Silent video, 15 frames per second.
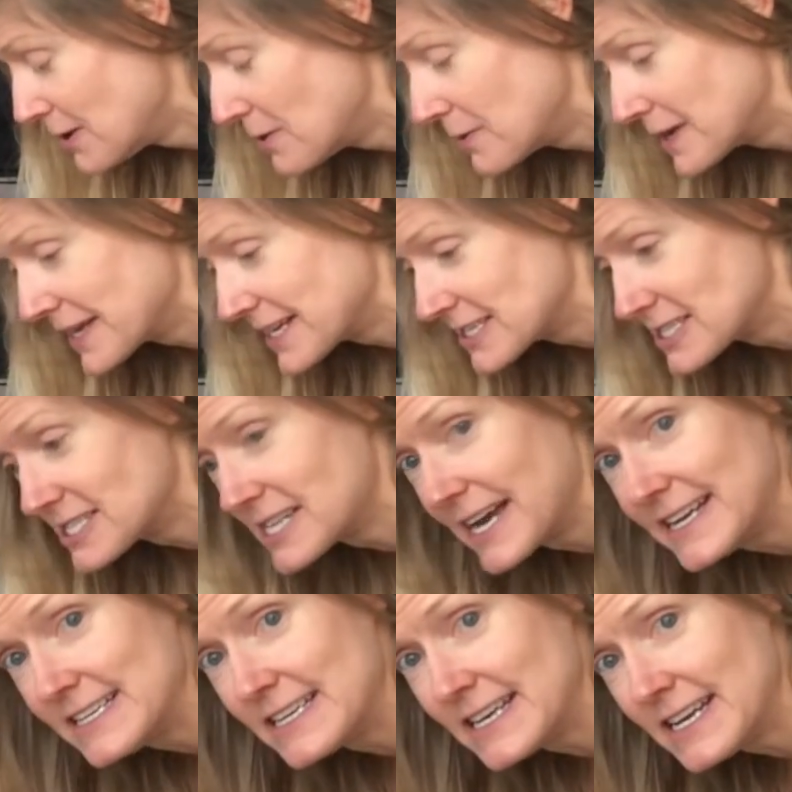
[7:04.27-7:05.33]
when it gets
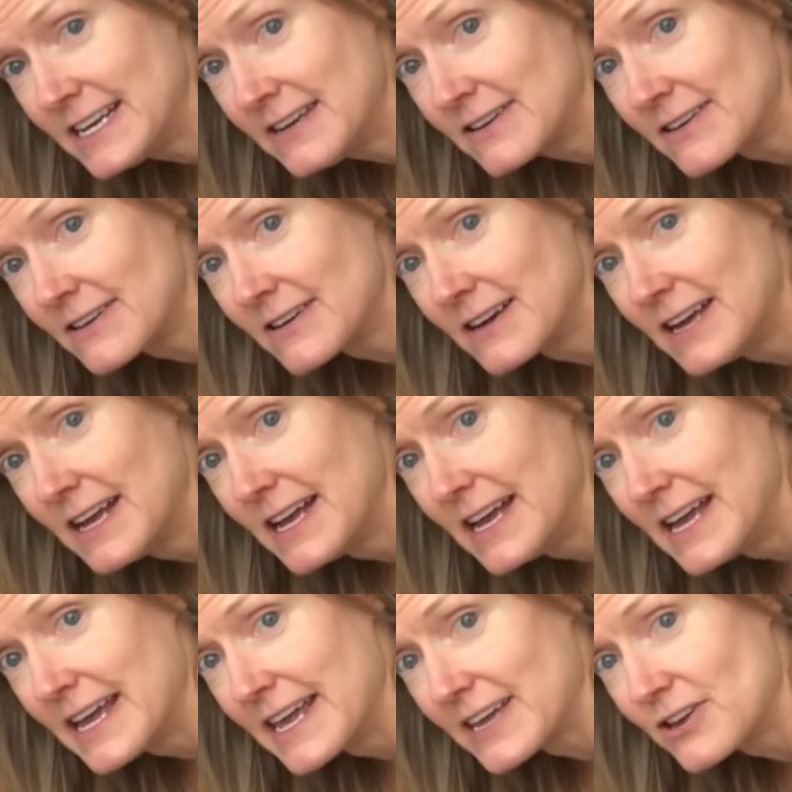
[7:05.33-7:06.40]
tight in here,
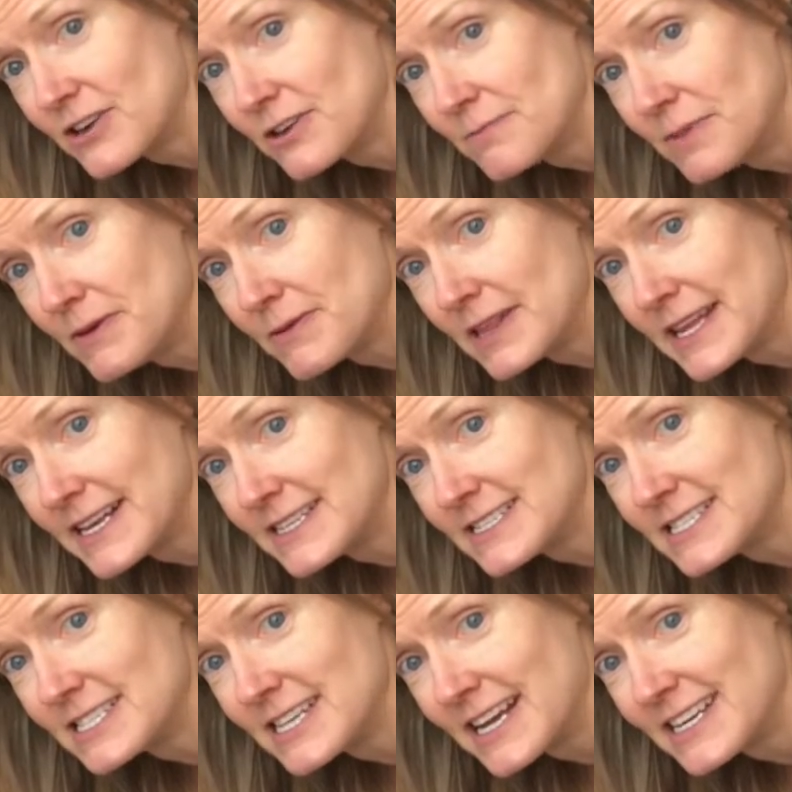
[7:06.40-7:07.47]
it could be related
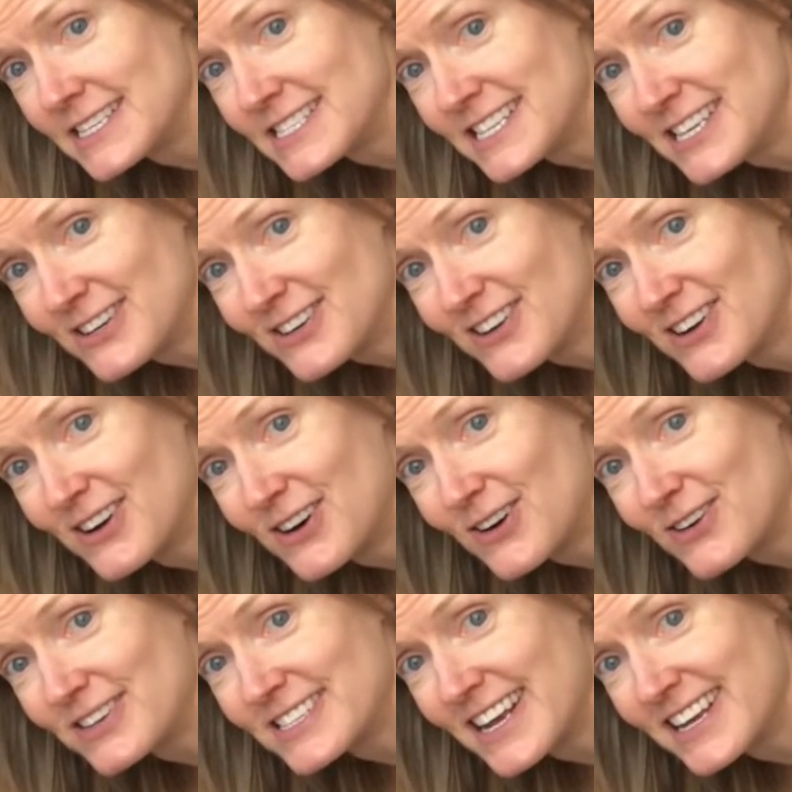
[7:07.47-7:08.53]
to tightness here,
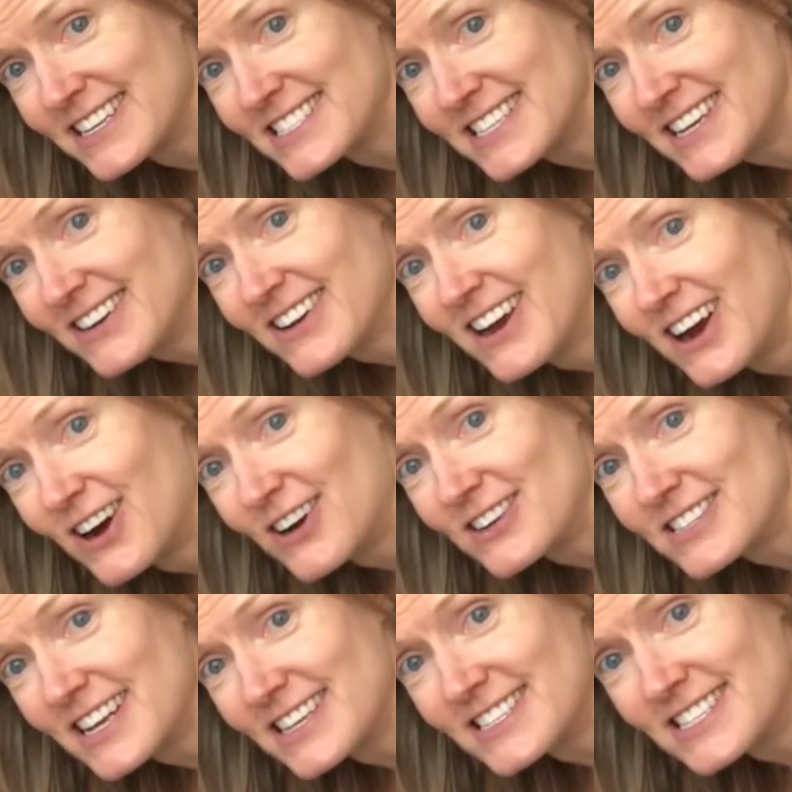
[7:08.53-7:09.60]
or tightness here, or
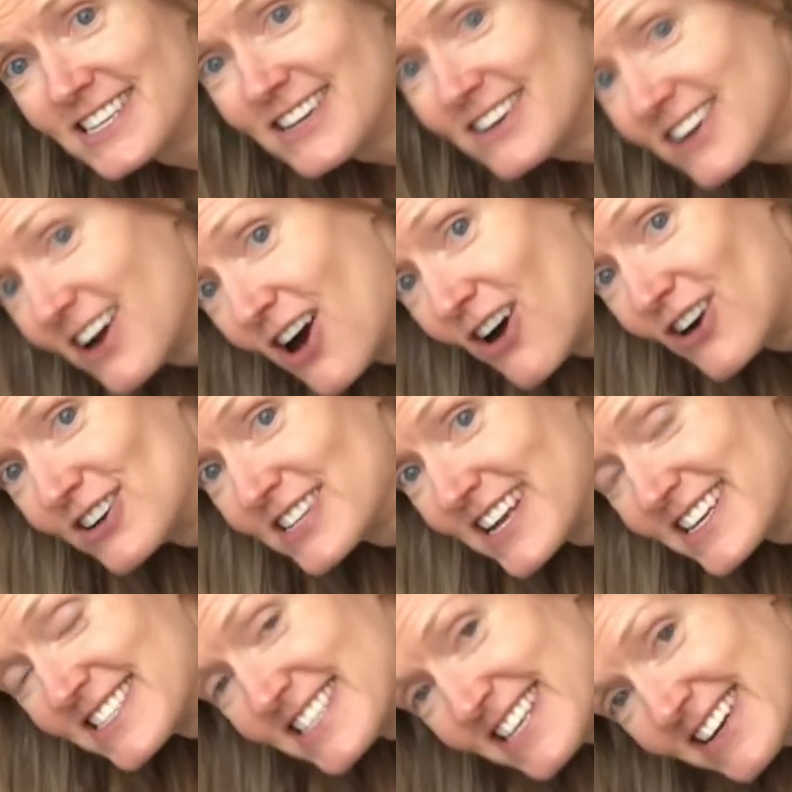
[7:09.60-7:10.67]
tightness here, or
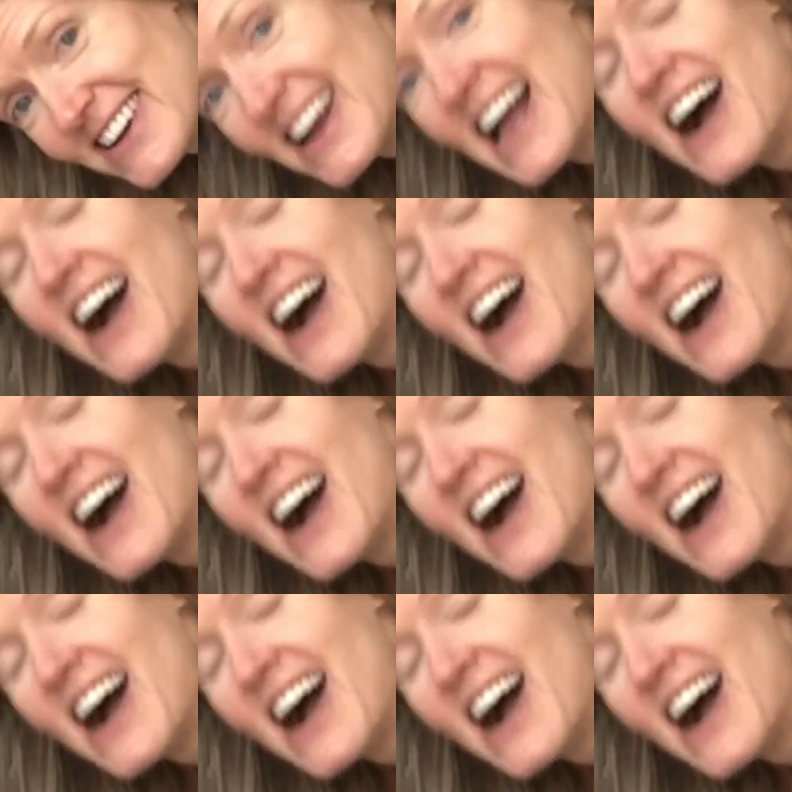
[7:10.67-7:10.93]
tightness here,